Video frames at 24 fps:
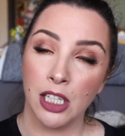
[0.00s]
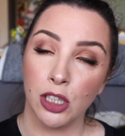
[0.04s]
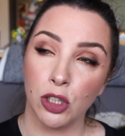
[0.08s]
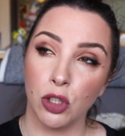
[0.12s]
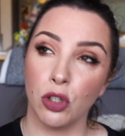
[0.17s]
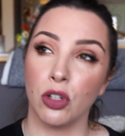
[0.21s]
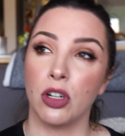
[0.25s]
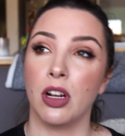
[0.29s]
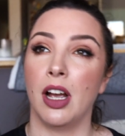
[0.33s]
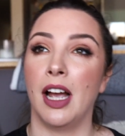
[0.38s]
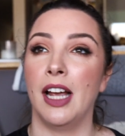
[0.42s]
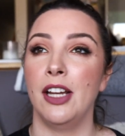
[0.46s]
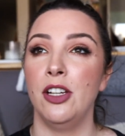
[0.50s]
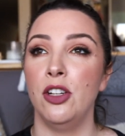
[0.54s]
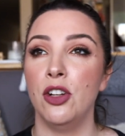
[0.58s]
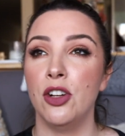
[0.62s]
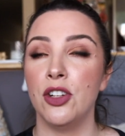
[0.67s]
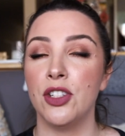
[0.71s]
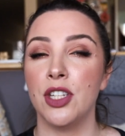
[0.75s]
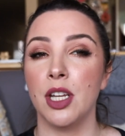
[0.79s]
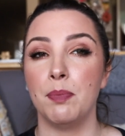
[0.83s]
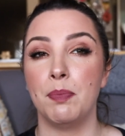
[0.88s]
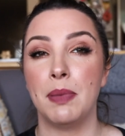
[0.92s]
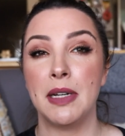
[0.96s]
Look, I
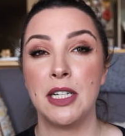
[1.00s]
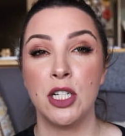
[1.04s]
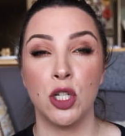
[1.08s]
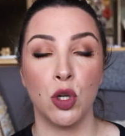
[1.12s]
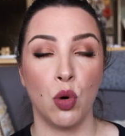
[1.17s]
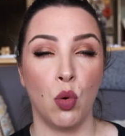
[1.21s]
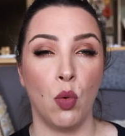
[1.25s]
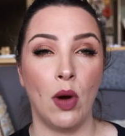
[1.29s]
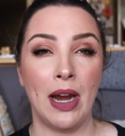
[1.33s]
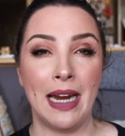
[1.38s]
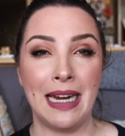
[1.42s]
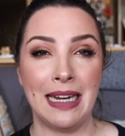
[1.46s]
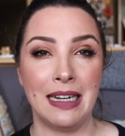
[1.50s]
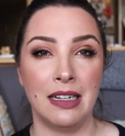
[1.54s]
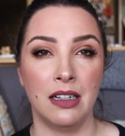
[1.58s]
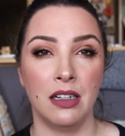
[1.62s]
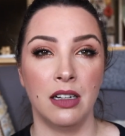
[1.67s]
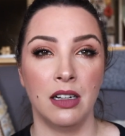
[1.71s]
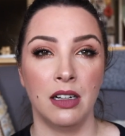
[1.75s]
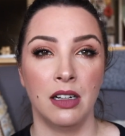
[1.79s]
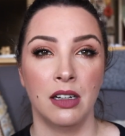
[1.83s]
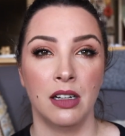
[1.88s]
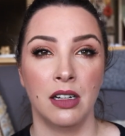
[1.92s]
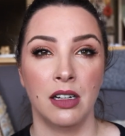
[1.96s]
use it
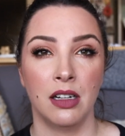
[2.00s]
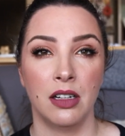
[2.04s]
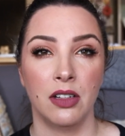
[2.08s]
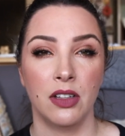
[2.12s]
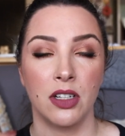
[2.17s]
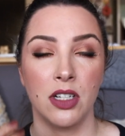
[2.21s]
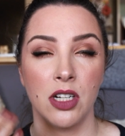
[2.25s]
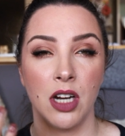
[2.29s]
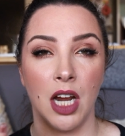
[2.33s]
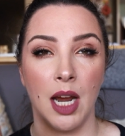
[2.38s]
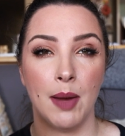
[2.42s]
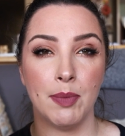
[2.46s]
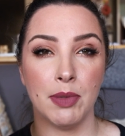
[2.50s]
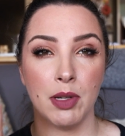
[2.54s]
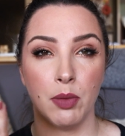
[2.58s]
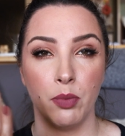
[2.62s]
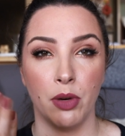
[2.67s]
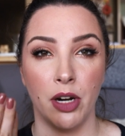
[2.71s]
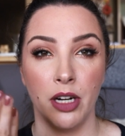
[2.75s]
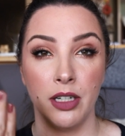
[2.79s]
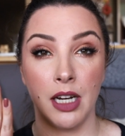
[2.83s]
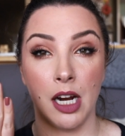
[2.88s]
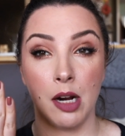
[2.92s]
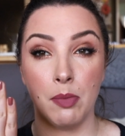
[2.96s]
between the times I'm
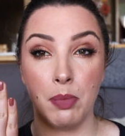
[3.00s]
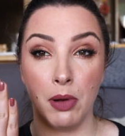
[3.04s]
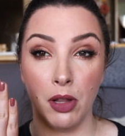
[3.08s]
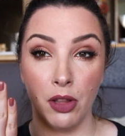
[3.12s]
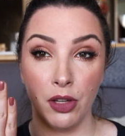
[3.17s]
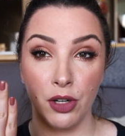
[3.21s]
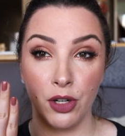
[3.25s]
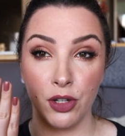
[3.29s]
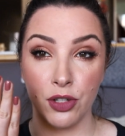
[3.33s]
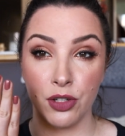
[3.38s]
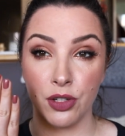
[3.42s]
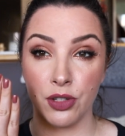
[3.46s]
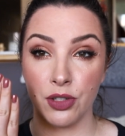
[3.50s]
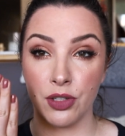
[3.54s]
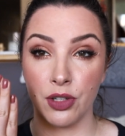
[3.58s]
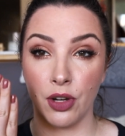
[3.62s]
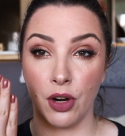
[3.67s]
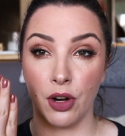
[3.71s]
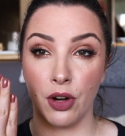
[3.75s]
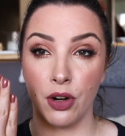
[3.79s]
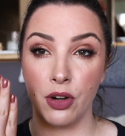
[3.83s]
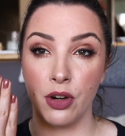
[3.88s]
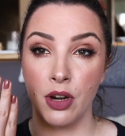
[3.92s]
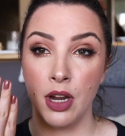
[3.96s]
wearing nail polish.
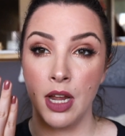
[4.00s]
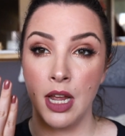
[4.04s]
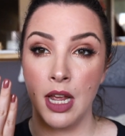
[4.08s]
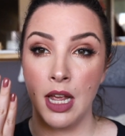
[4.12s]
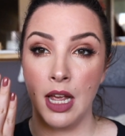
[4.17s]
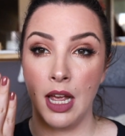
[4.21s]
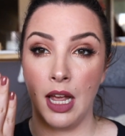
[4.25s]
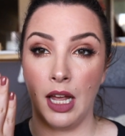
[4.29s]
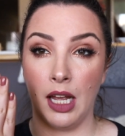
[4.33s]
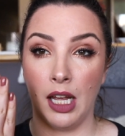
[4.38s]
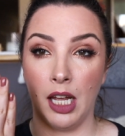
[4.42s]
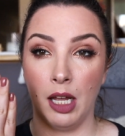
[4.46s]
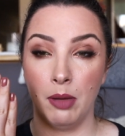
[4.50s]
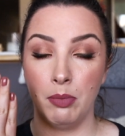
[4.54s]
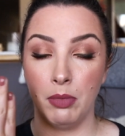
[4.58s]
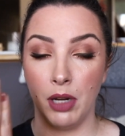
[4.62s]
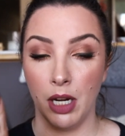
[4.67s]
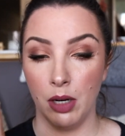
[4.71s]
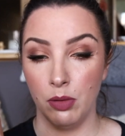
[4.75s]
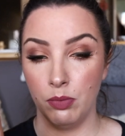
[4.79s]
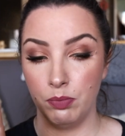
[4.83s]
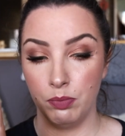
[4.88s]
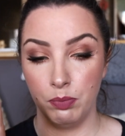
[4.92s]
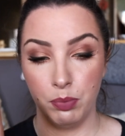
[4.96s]
So um,
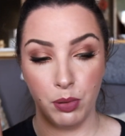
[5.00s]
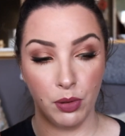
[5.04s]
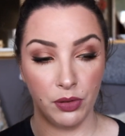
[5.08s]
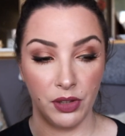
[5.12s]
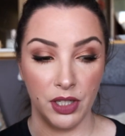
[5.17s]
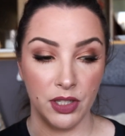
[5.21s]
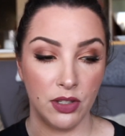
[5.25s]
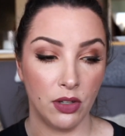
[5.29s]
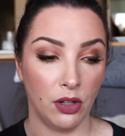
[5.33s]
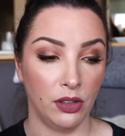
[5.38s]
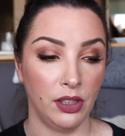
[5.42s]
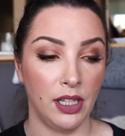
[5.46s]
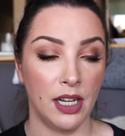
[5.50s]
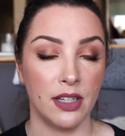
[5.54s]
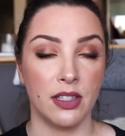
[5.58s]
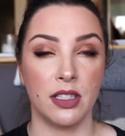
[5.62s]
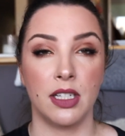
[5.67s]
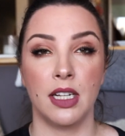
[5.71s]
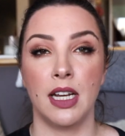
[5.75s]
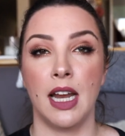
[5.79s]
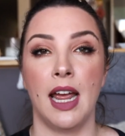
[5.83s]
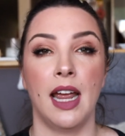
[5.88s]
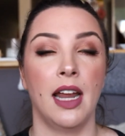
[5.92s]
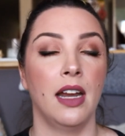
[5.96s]
I put this on
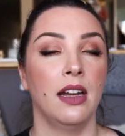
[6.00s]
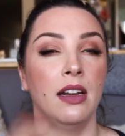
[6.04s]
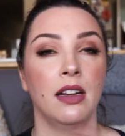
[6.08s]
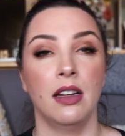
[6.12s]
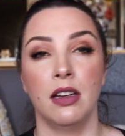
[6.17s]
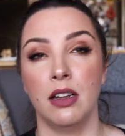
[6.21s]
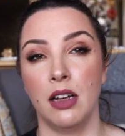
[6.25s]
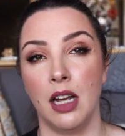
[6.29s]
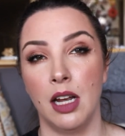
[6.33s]
yesterday.